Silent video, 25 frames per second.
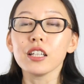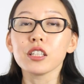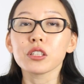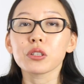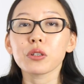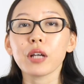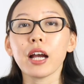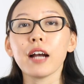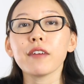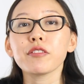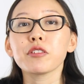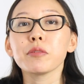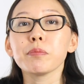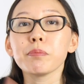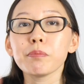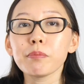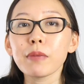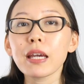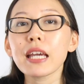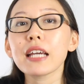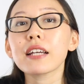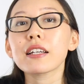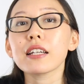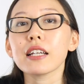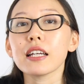So you have to
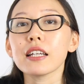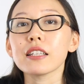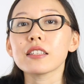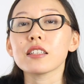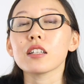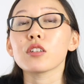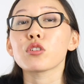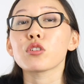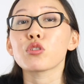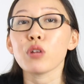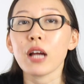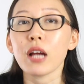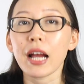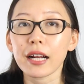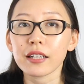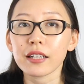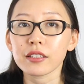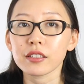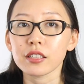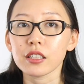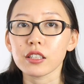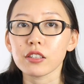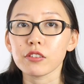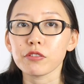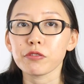make it
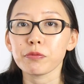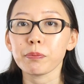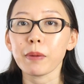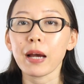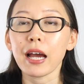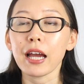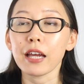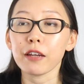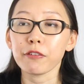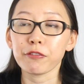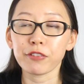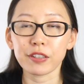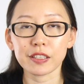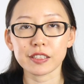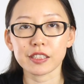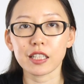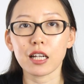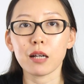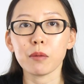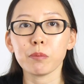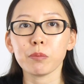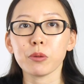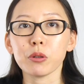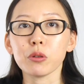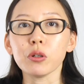attractive by, for
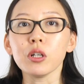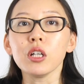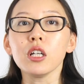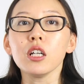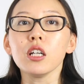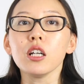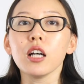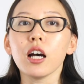example,